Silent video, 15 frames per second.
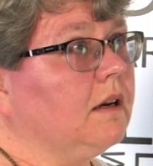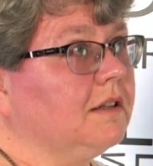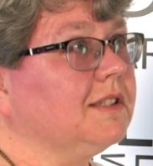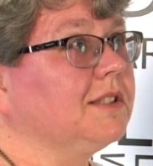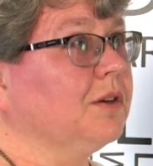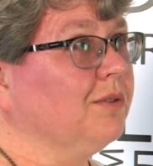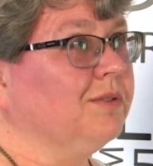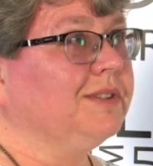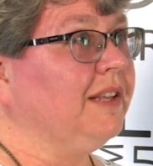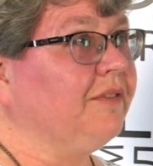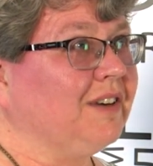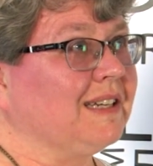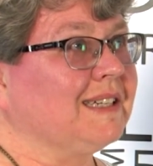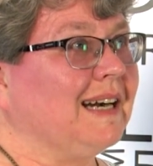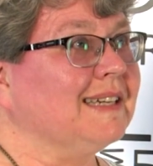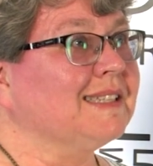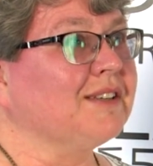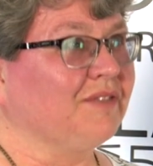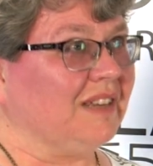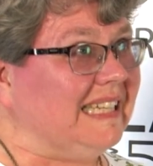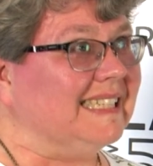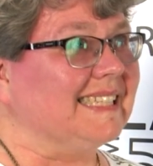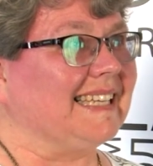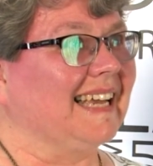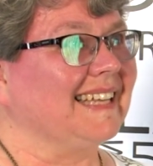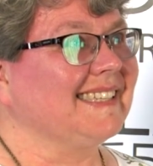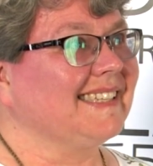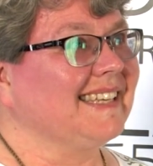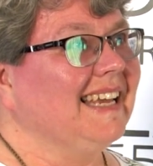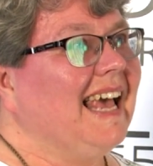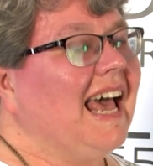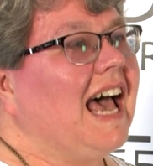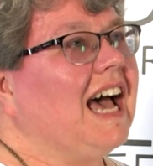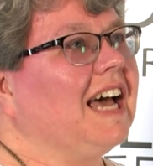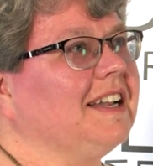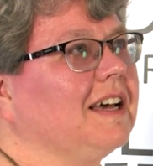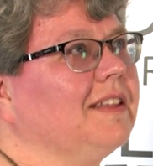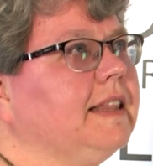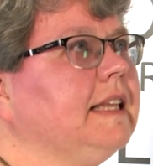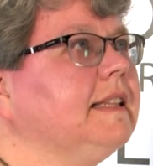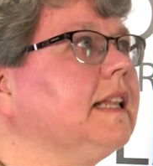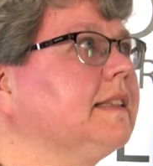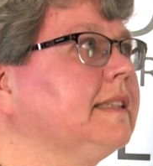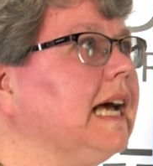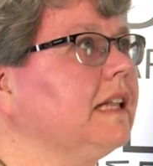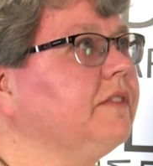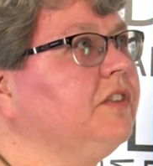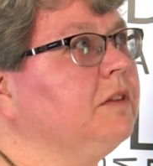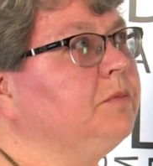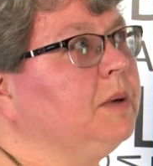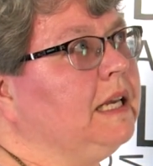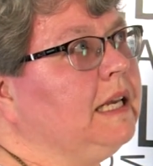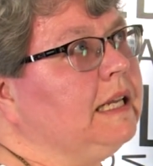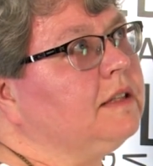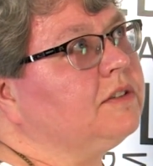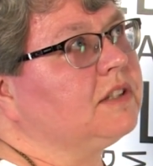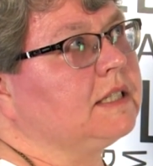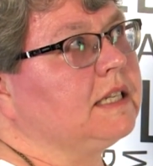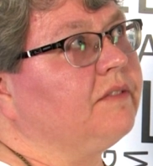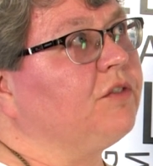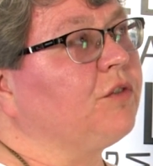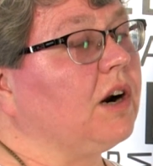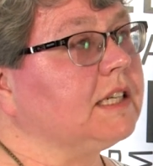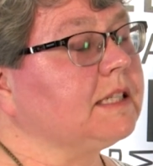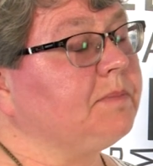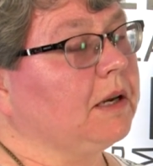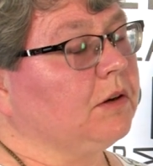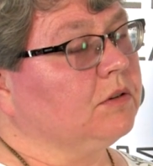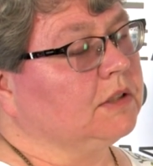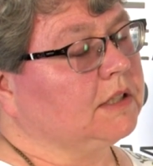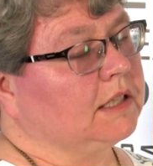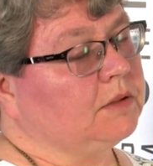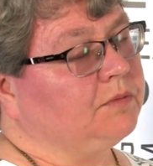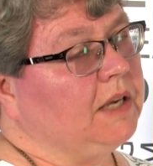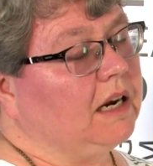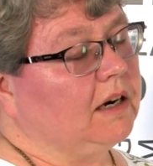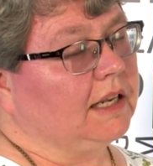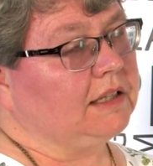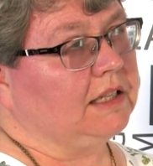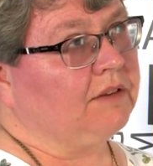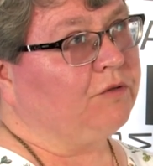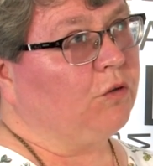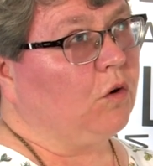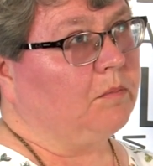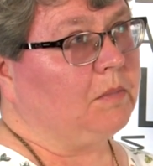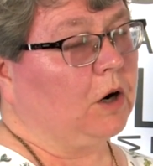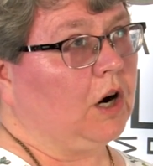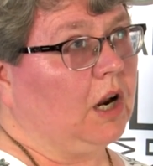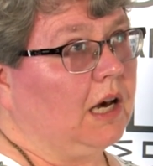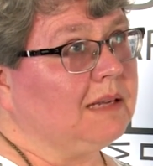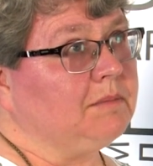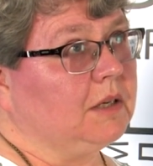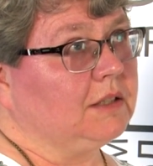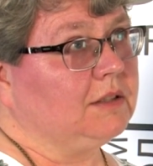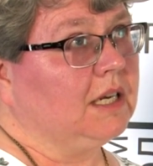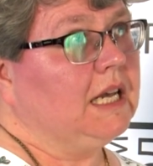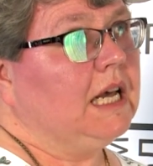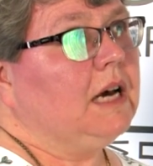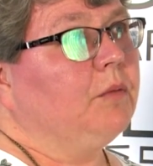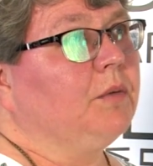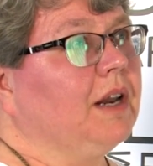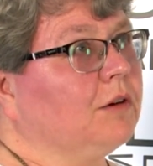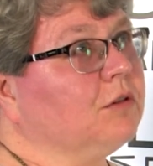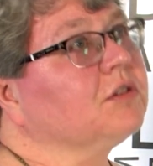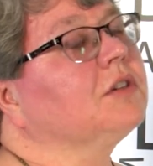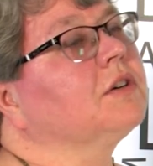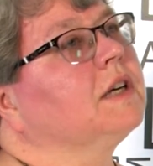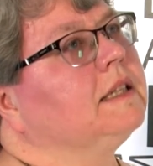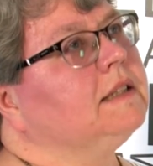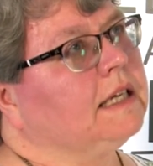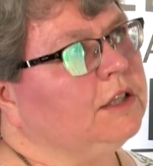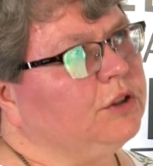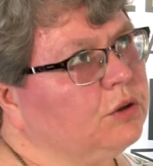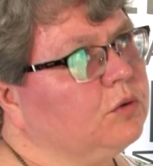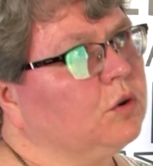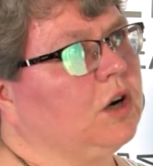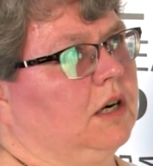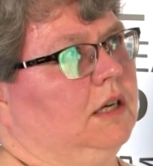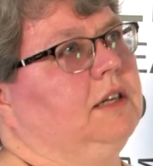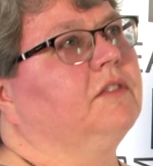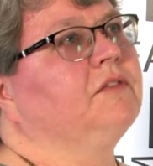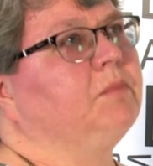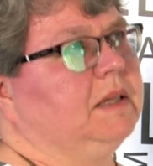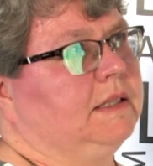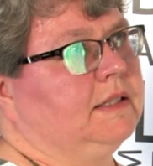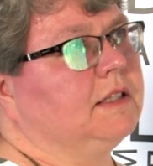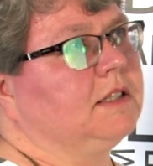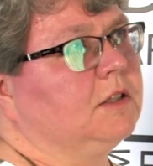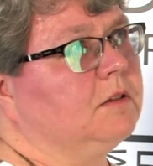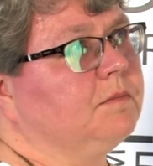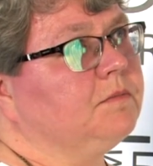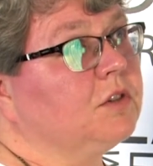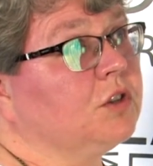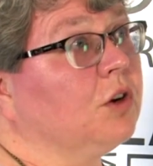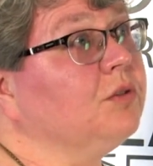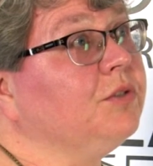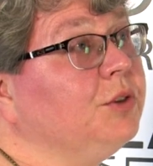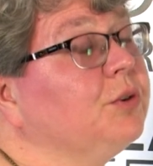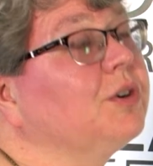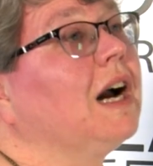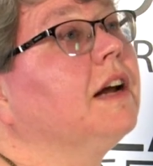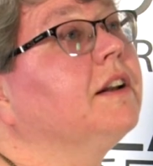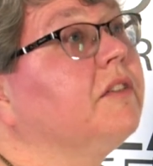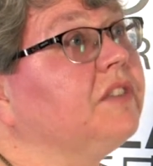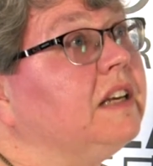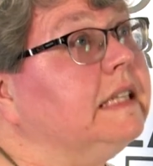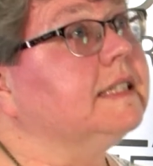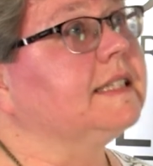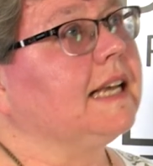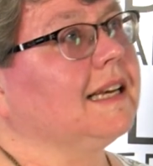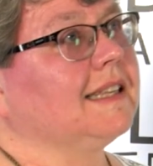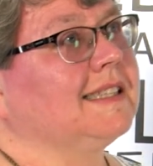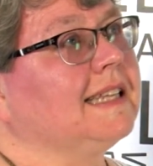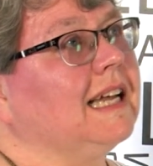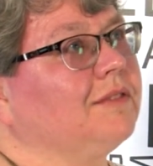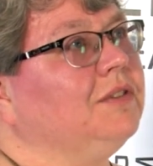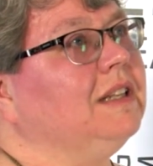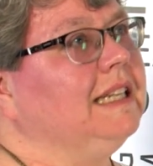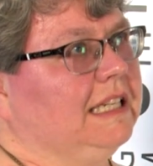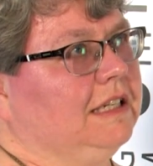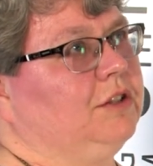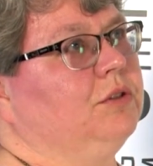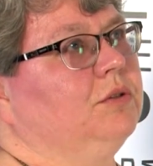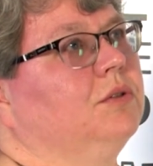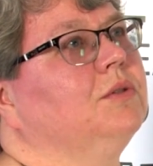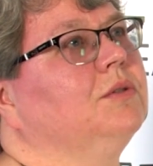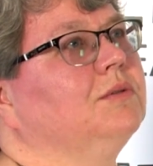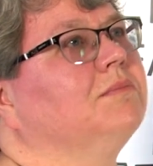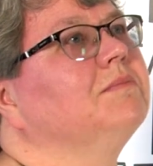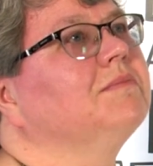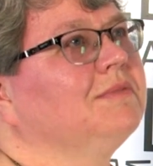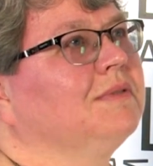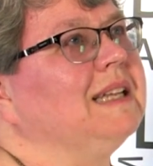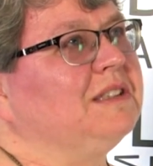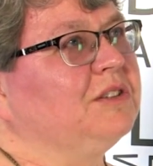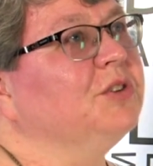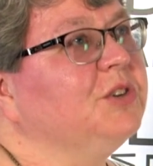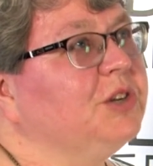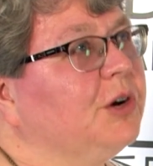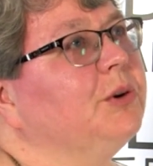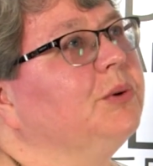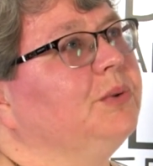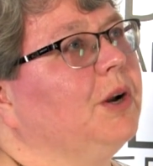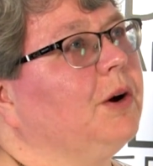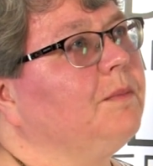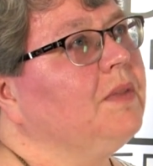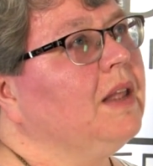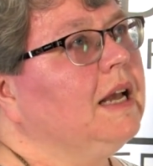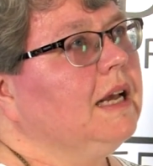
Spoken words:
so different kinds of insects. And I think that that would be interesting for us, because as we are getting warmer climate, we are also getting new kind of pests, no? So new kind of insects that we need to get to know, no?